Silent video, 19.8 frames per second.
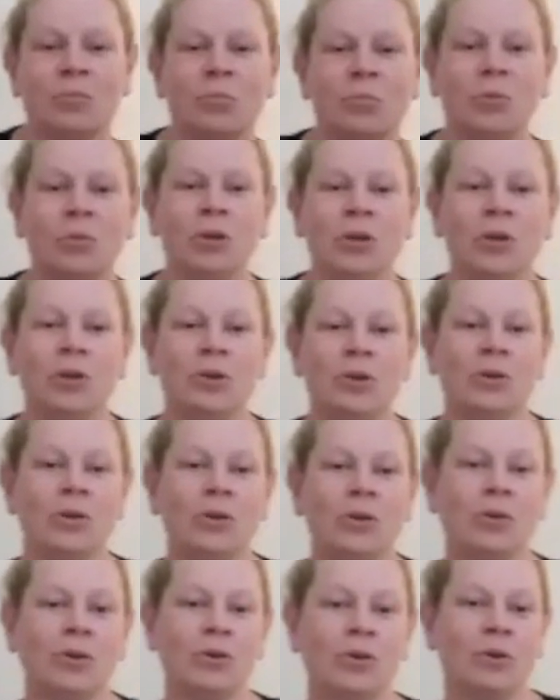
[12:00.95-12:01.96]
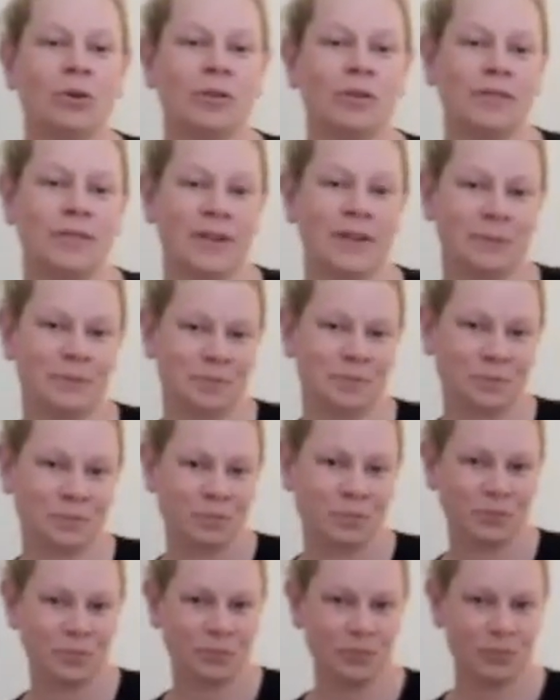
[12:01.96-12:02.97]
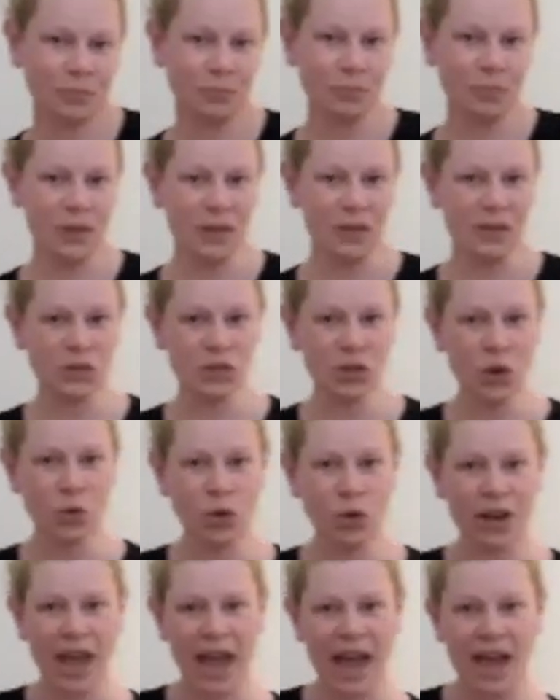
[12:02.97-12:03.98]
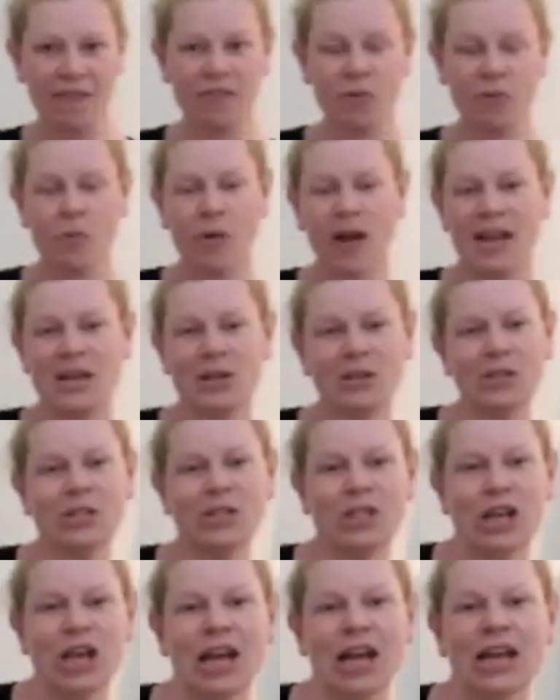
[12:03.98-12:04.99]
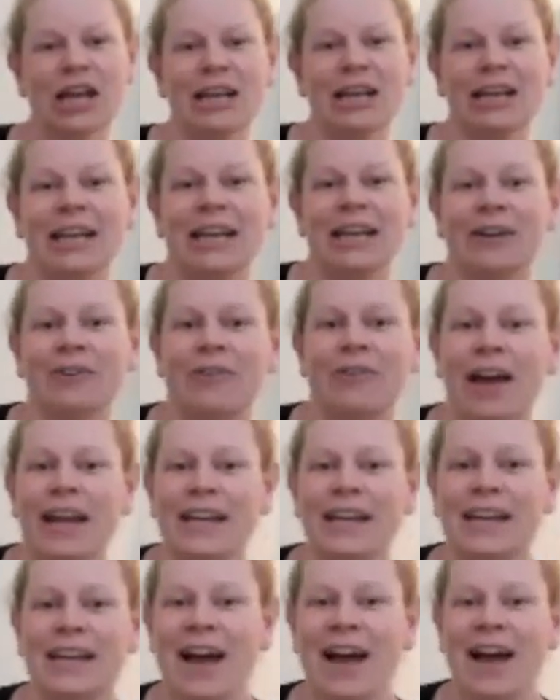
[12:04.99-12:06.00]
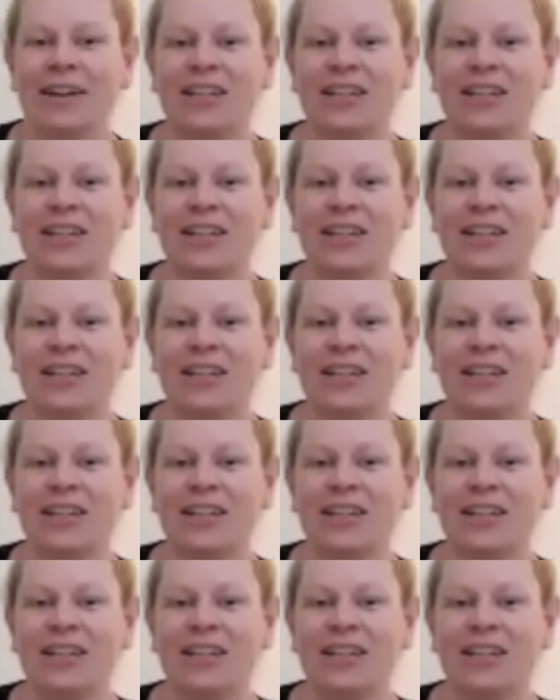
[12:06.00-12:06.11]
Beautiful. So whatever way you're circling right now,